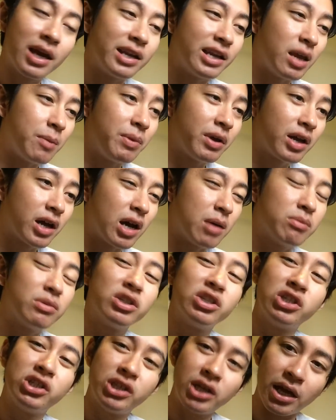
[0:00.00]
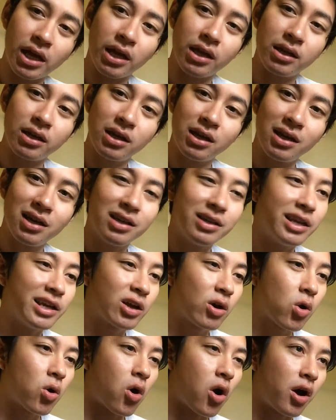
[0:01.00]
They become shit. They
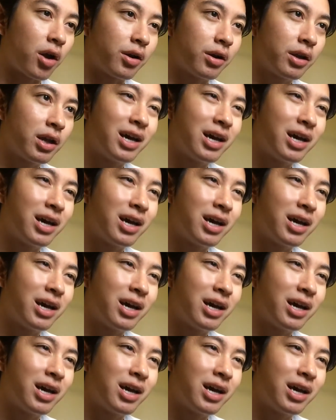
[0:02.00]
go on